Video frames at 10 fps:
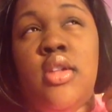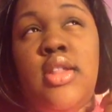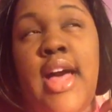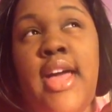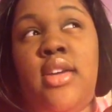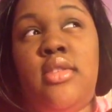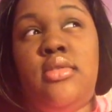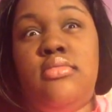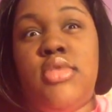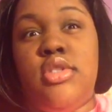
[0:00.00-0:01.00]

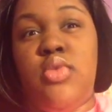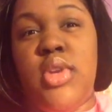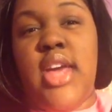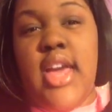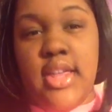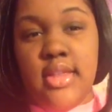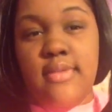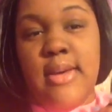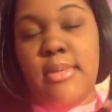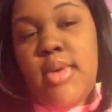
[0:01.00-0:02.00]
like the 28th
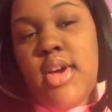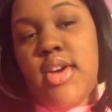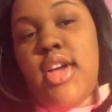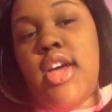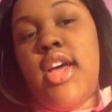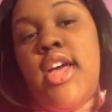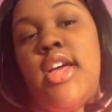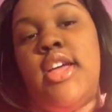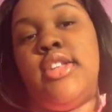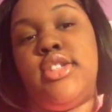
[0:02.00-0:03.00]
of February.
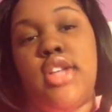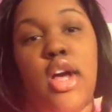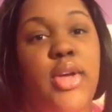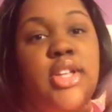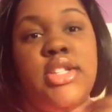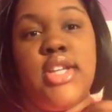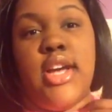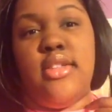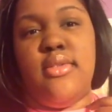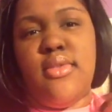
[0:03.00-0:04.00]
So it's
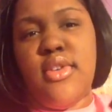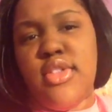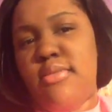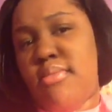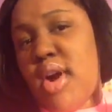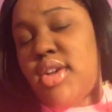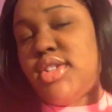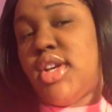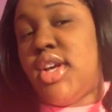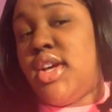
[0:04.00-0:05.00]
like the 4th of
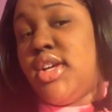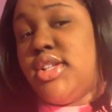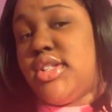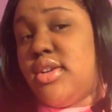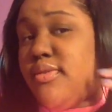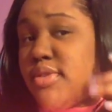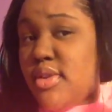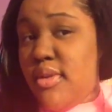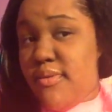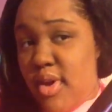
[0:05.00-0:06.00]
March. So
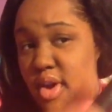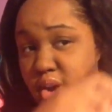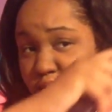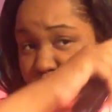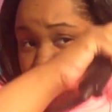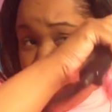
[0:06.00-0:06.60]
so far